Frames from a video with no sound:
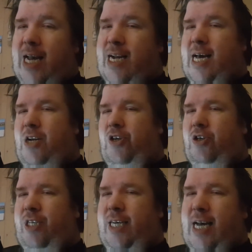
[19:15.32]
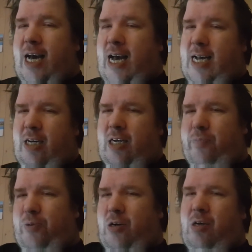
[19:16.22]
And then you see a
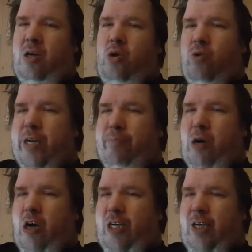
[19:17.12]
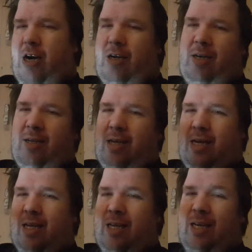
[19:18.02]
helicopter with a bodyguard
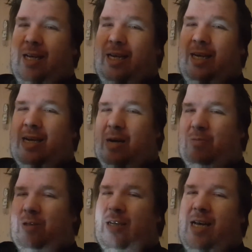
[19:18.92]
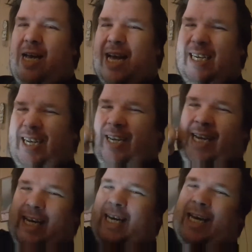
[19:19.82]
comes and
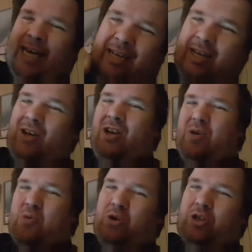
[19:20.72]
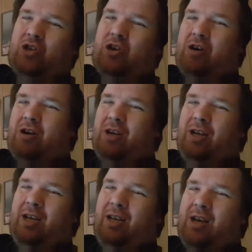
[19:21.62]
kick Rooster
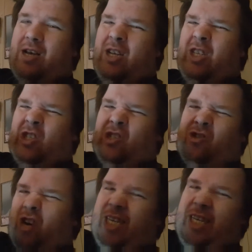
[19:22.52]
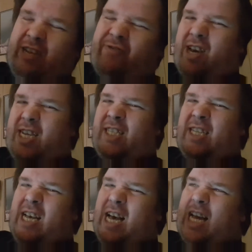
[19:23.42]
straight in the
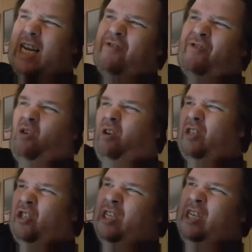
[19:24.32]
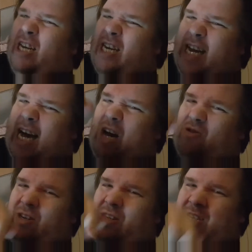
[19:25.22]
face, and he falls
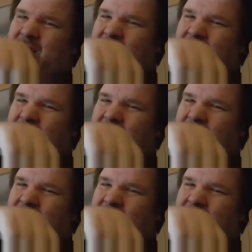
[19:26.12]
down.